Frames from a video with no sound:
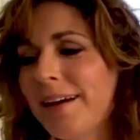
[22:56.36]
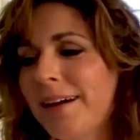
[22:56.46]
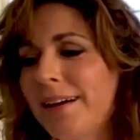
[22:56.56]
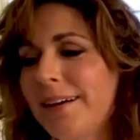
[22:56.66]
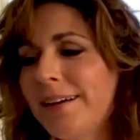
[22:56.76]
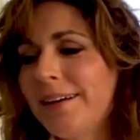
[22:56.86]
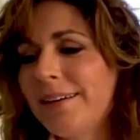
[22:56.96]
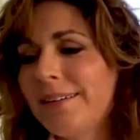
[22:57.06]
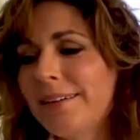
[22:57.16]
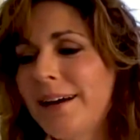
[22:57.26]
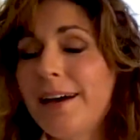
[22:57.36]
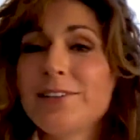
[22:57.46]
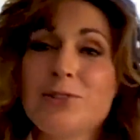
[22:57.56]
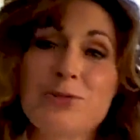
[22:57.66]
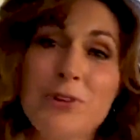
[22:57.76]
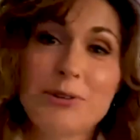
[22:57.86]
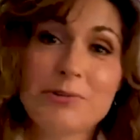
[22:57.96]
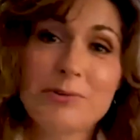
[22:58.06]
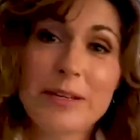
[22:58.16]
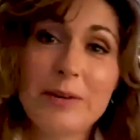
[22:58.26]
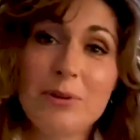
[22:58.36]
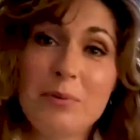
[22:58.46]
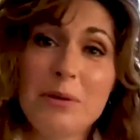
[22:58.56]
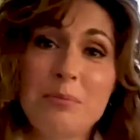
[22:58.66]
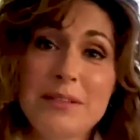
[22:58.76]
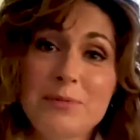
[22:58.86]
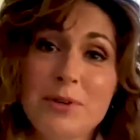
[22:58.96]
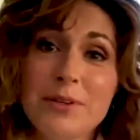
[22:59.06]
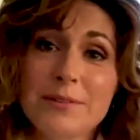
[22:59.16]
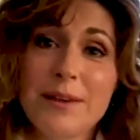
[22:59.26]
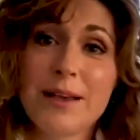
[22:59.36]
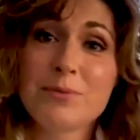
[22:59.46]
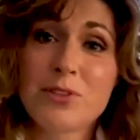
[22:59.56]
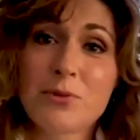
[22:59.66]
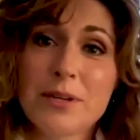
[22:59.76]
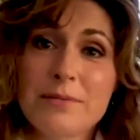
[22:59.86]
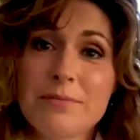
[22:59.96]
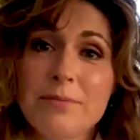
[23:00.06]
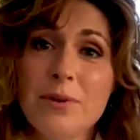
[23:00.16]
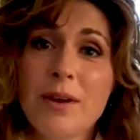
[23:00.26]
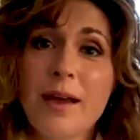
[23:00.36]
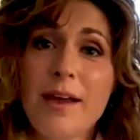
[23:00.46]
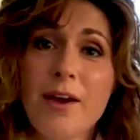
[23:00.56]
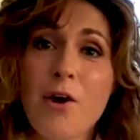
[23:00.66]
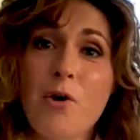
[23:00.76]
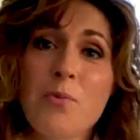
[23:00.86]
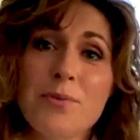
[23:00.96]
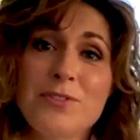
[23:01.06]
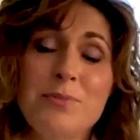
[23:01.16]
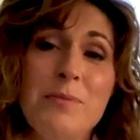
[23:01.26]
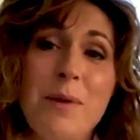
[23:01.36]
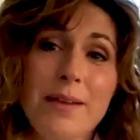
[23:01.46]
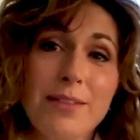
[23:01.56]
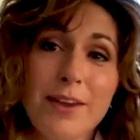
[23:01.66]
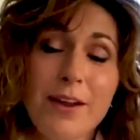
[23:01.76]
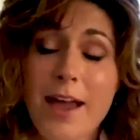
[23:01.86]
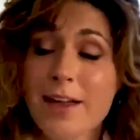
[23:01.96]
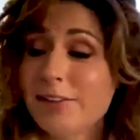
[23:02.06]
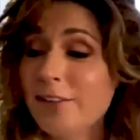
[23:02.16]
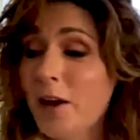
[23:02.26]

I don't know when I will be in Pittsburgh. I'm sorry, but I hope to be back there, and